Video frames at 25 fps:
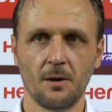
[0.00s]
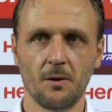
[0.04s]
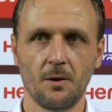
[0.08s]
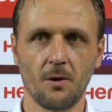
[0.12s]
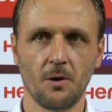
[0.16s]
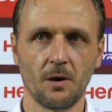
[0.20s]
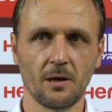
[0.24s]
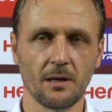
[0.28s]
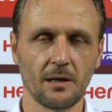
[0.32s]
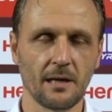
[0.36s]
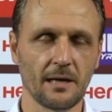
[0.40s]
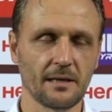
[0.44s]

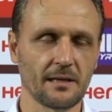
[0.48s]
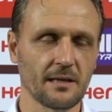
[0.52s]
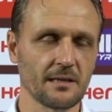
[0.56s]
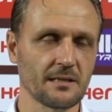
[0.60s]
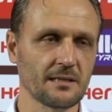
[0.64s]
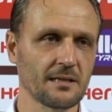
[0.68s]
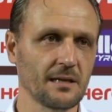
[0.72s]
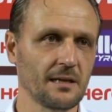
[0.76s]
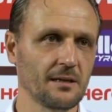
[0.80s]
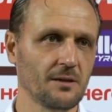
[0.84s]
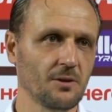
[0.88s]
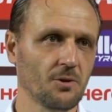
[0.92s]
like I
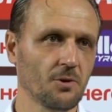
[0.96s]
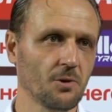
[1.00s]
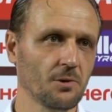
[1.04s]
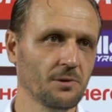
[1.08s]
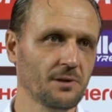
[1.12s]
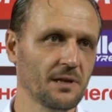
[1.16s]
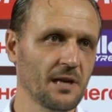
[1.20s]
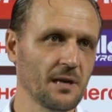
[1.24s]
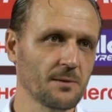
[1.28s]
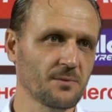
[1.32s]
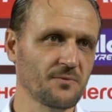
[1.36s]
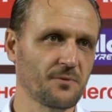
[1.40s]
said, all
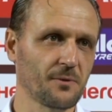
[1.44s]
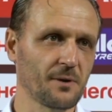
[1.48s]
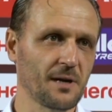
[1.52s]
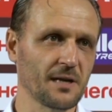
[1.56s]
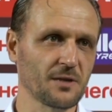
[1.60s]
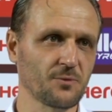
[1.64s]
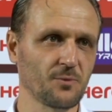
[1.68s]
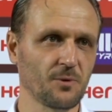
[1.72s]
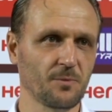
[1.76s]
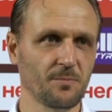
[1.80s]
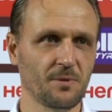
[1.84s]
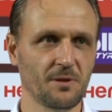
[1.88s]
the games for
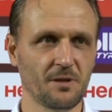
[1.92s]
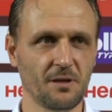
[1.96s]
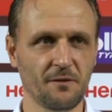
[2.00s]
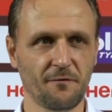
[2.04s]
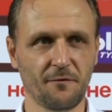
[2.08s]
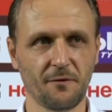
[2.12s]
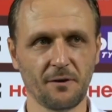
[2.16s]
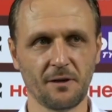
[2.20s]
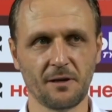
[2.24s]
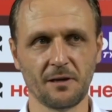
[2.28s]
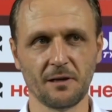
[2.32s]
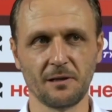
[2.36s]
us will be
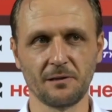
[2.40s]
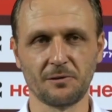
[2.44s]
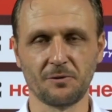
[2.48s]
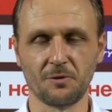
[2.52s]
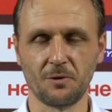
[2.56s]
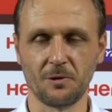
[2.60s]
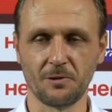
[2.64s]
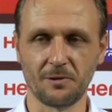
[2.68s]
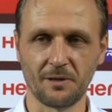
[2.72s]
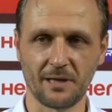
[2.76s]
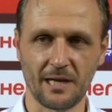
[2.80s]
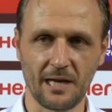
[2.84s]
difficult.
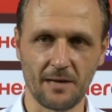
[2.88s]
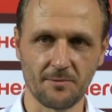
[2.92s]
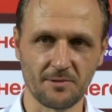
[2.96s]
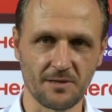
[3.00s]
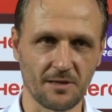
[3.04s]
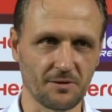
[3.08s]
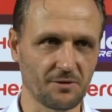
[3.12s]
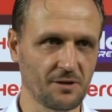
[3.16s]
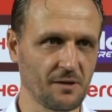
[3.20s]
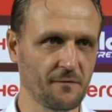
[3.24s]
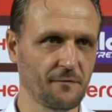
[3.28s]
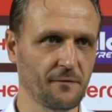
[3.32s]
All the games
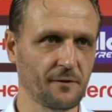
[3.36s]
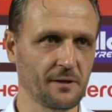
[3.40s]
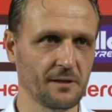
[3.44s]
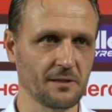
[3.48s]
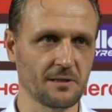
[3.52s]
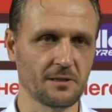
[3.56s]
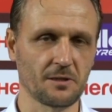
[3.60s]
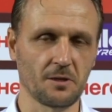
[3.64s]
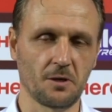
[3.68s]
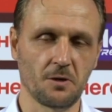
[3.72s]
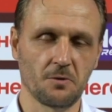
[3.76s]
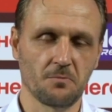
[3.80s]
are
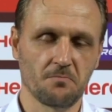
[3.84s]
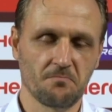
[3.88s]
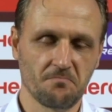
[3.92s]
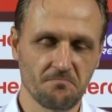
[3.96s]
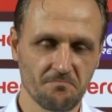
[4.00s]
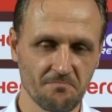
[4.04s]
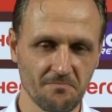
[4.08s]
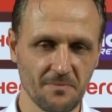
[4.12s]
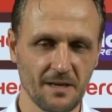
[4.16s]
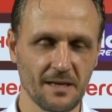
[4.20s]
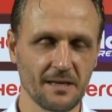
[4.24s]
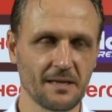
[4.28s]
different. So,
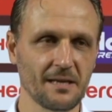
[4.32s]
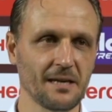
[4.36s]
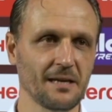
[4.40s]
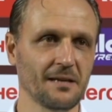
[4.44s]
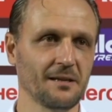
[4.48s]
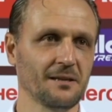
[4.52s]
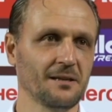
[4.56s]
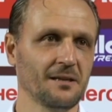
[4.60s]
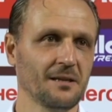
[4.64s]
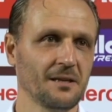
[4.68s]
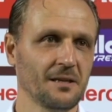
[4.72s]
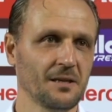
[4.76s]

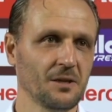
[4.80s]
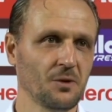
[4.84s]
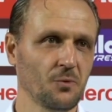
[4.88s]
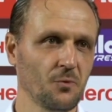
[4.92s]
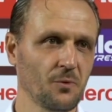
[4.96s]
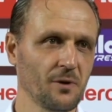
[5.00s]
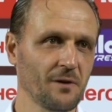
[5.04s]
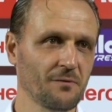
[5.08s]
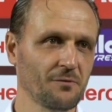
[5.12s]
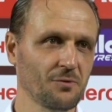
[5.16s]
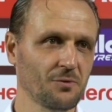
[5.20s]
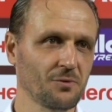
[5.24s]
again,
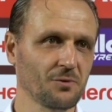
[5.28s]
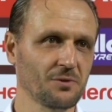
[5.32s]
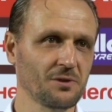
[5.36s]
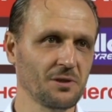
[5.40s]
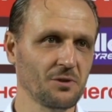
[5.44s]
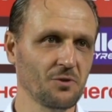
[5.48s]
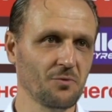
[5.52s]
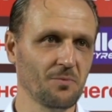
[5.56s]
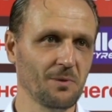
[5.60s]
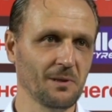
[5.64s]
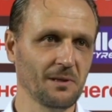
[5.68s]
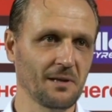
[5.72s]
we have to
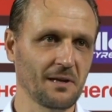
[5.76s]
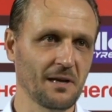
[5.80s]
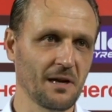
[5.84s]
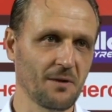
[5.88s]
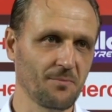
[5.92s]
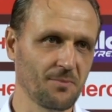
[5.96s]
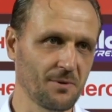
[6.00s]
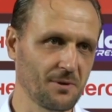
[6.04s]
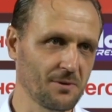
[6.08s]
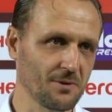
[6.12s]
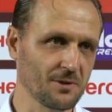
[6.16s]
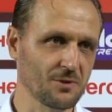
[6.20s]
continue building
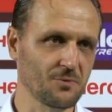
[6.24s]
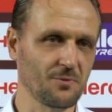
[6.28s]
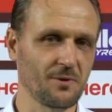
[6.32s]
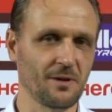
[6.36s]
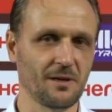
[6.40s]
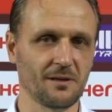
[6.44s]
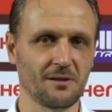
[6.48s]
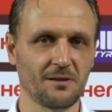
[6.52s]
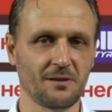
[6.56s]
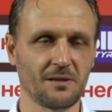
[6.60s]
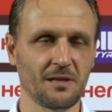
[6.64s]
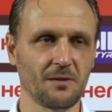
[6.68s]
up, because we
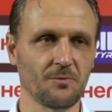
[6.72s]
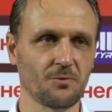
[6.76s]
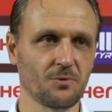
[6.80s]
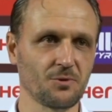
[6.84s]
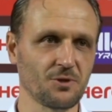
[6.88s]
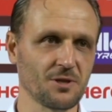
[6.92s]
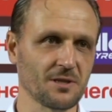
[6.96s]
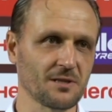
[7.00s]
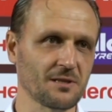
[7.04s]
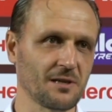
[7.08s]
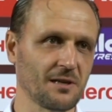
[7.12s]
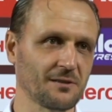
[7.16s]
are the team who
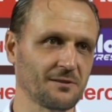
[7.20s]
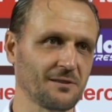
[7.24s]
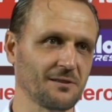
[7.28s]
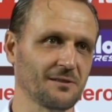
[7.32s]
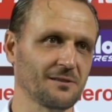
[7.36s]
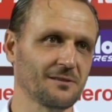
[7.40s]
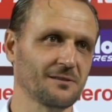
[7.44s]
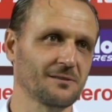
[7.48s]
just started.